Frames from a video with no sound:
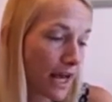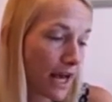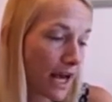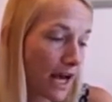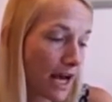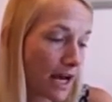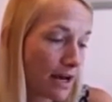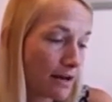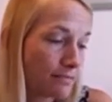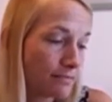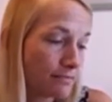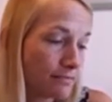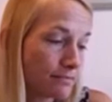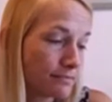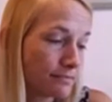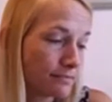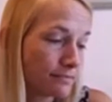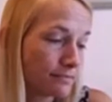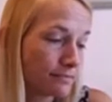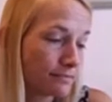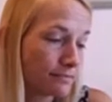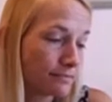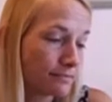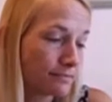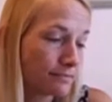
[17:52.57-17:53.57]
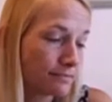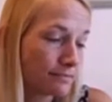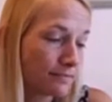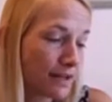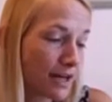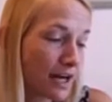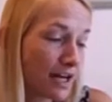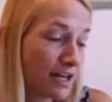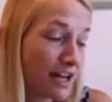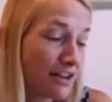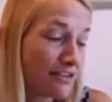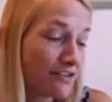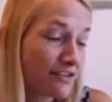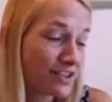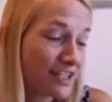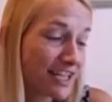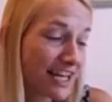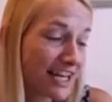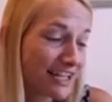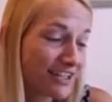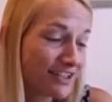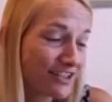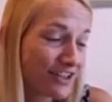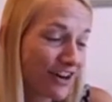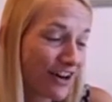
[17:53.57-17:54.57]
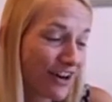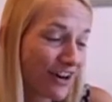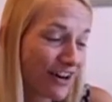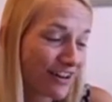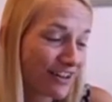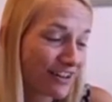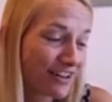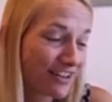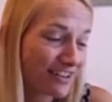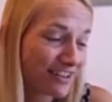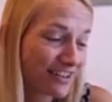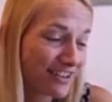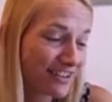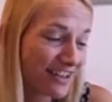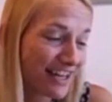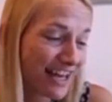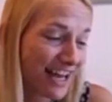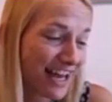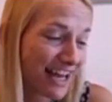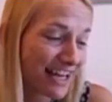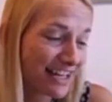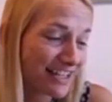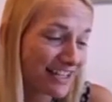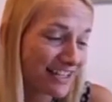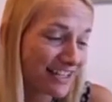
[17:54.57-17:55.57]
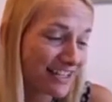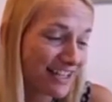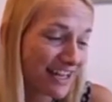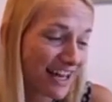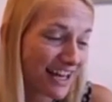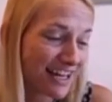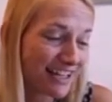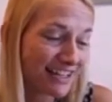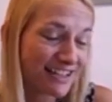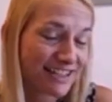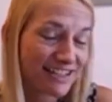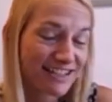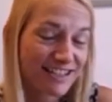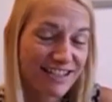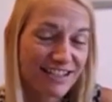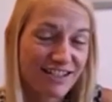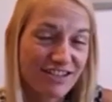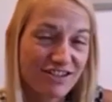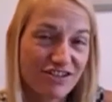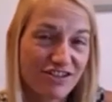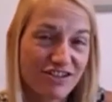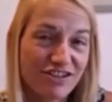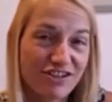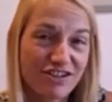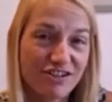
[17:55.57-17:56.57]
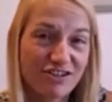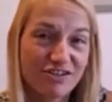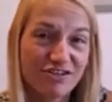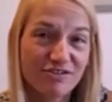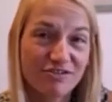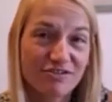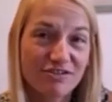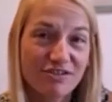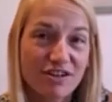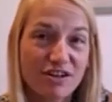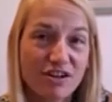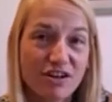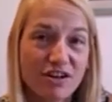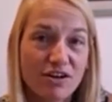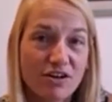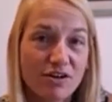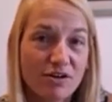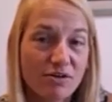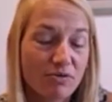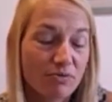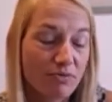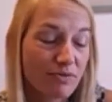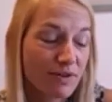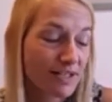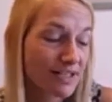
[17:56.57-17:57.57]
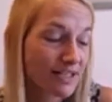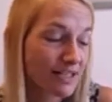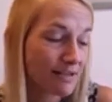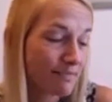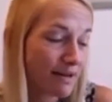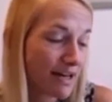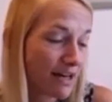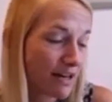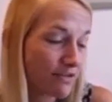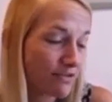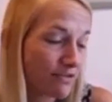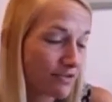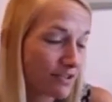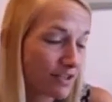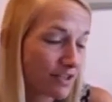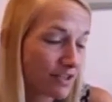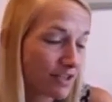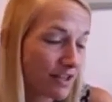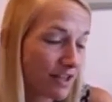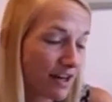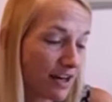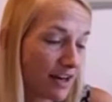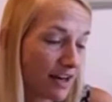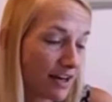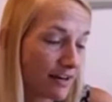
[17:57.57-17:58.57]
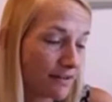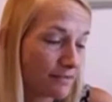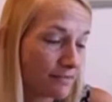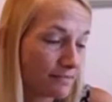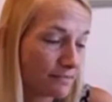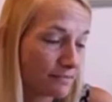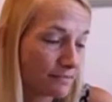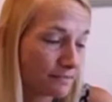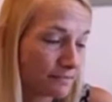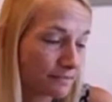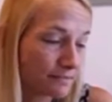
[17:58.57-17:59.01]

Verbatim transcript: Um, another TED talk that I listened to was about um,